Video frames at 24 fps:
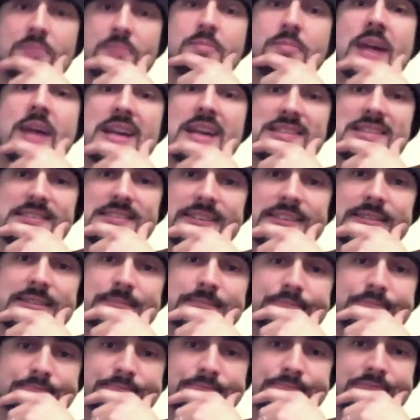pass it
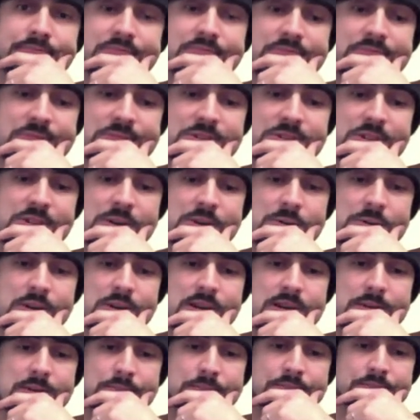up.
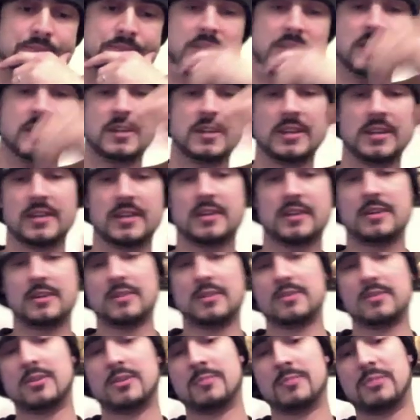So
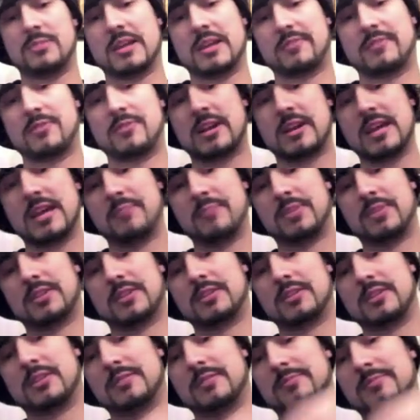on Black Friday, I picked
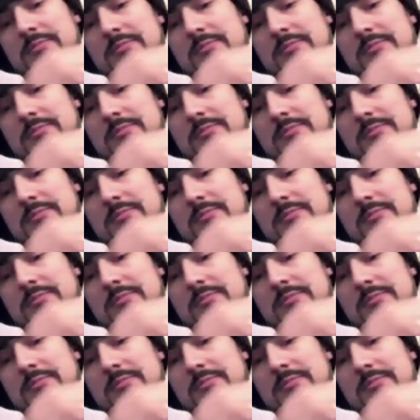up